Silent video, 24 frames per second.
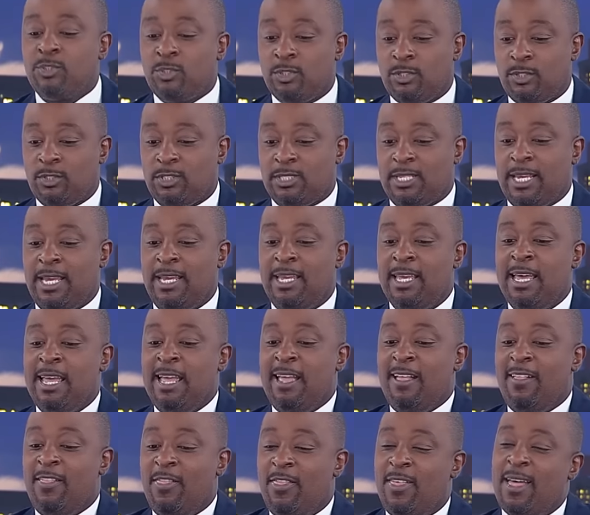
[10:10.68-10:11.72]
to to say
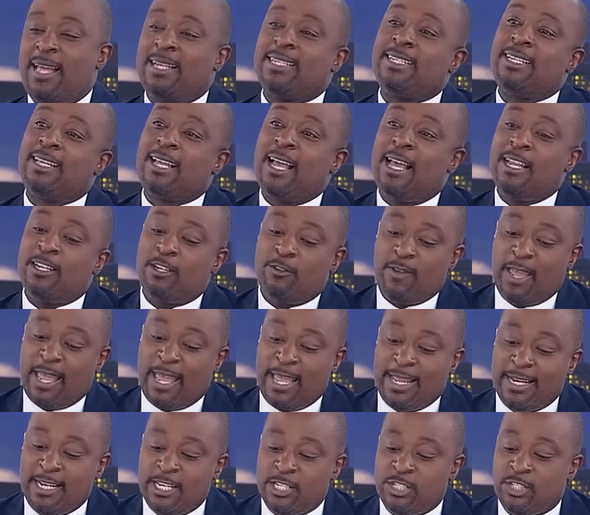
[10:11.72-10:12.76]
that kind of
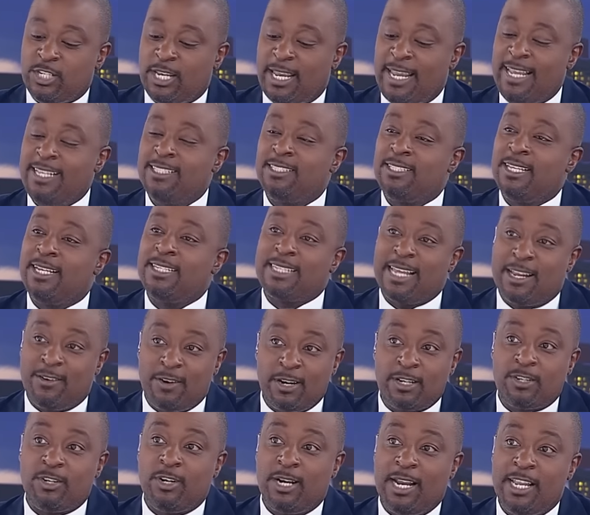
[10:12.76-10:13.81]
energy is there
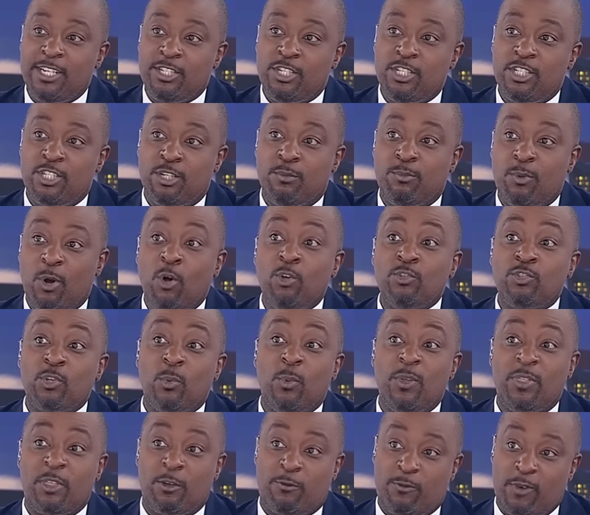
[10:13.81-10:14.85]
direct relationship also
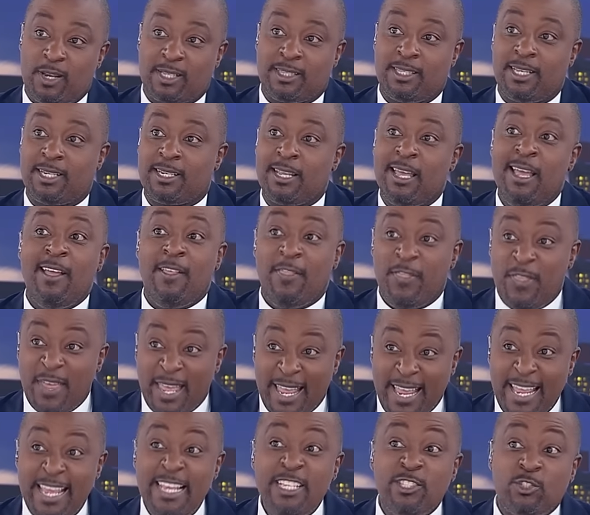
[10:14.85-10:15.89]
with the fact that there
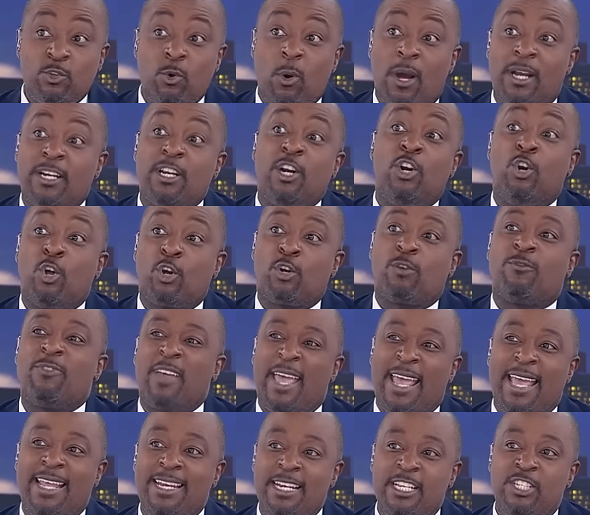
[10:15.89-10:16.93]
is quite a lot of
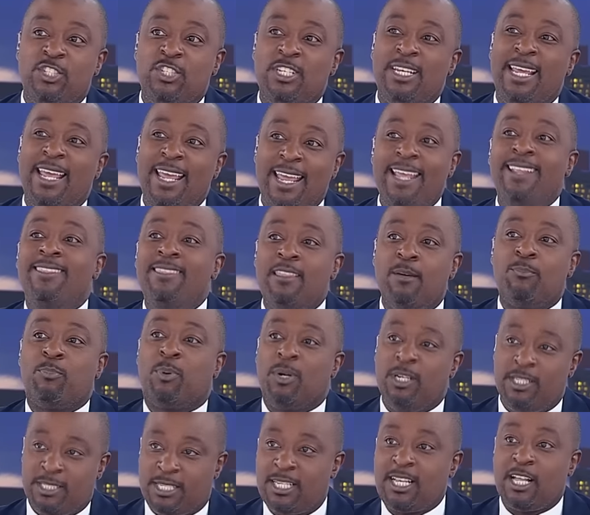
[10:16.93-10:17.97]
energy in the
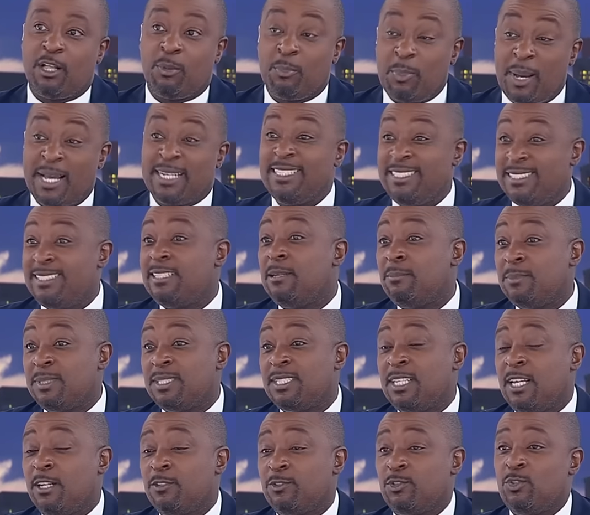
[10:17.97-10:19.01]
political parties
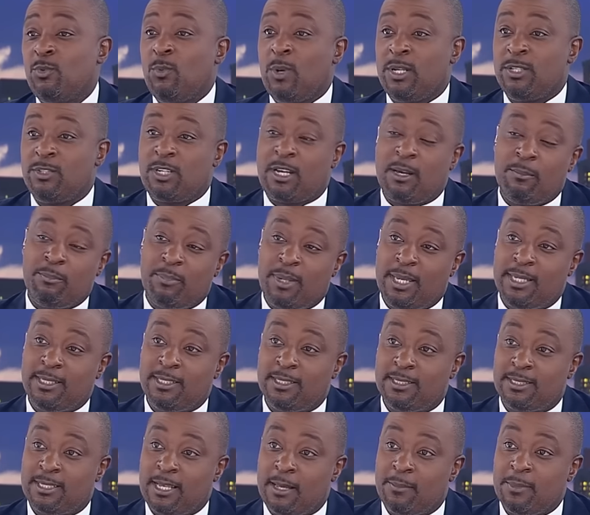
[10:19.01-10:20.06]
themselves to want to campaign
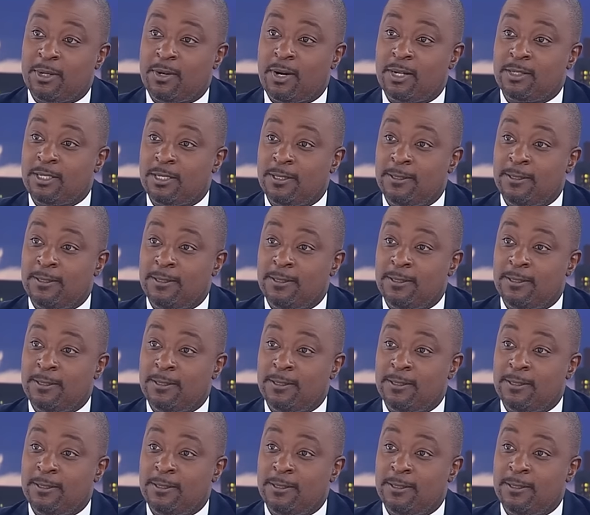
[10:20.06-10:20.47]
this time around.